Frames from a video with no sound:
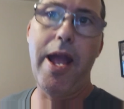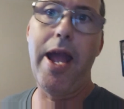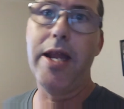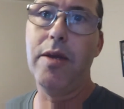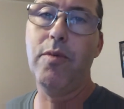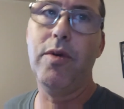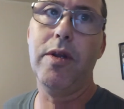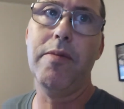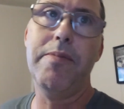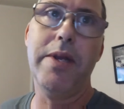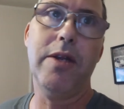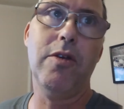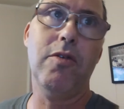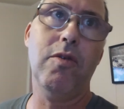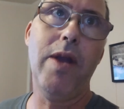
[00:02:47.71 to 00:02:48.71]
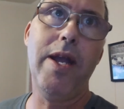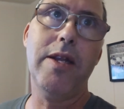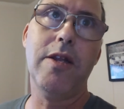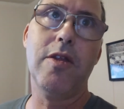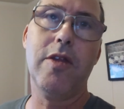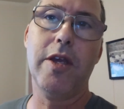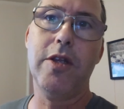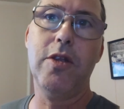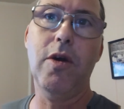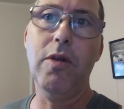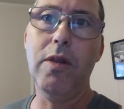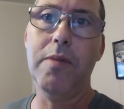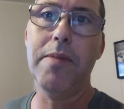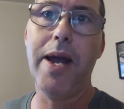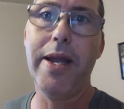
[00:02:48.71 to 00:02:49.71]
And it would have been great to see
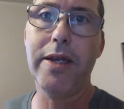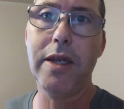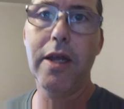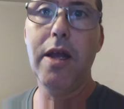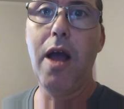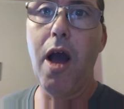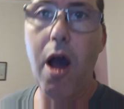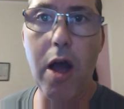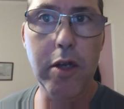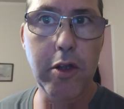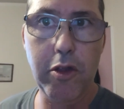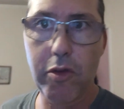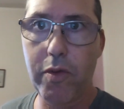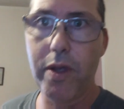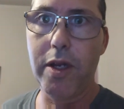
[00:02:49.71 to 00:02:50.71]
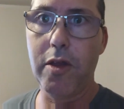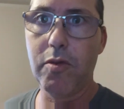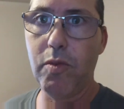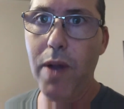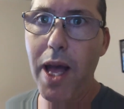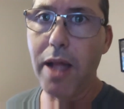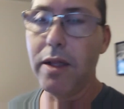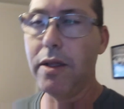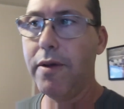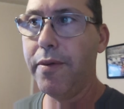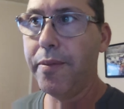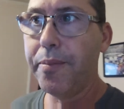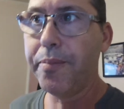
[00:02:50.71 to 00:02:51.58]
Dolomite on the screen as well.